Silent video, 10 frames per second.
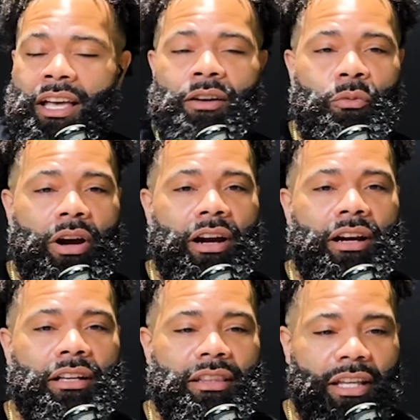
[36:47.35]

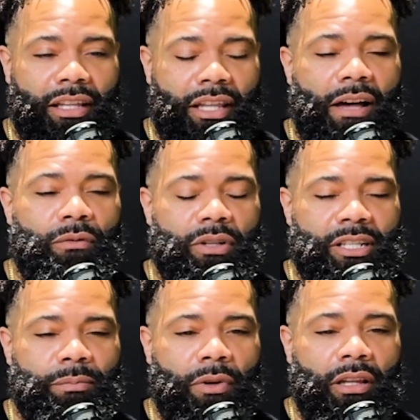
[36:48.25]
where the love on
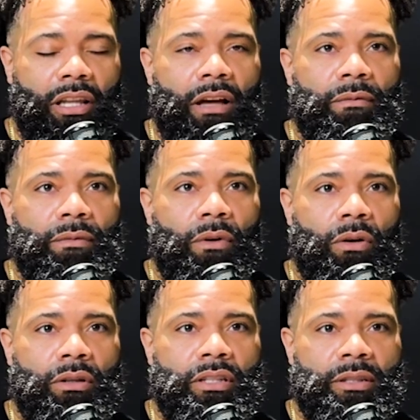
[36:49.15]
the